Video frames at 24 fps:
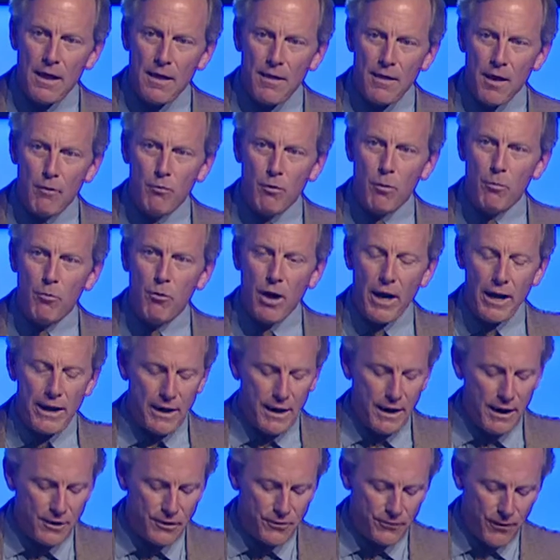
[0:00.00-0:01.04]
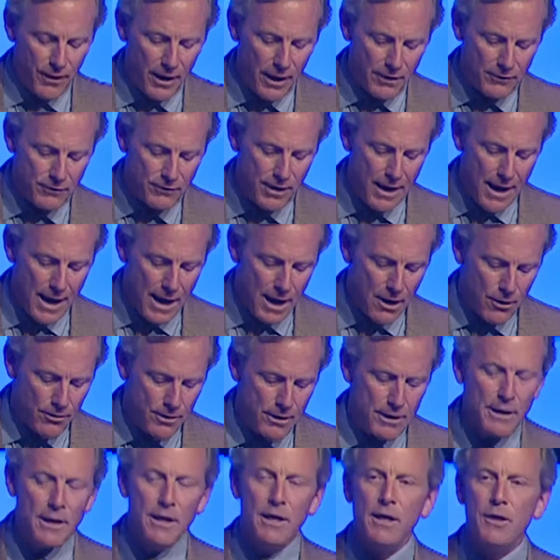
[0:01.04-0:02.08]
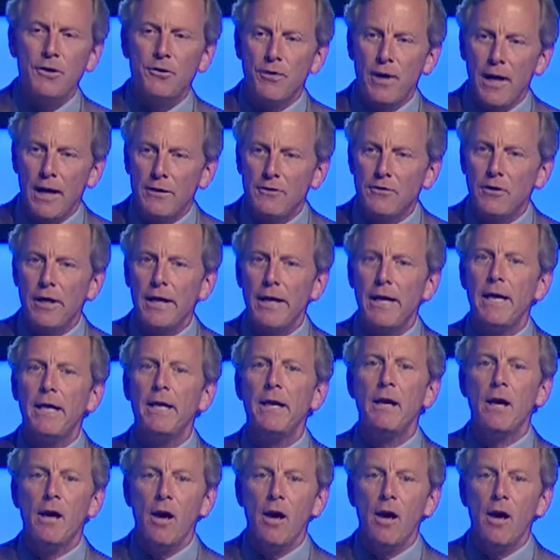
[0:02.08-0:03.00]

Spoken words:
Then we'll break each phrase down, translate it,